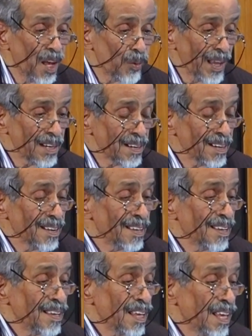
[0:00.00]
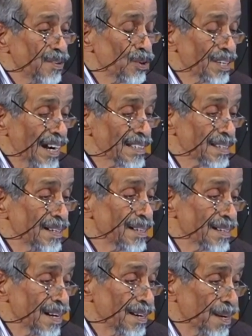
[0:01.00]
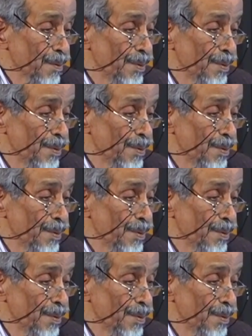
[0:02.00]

Well, if you translate it a little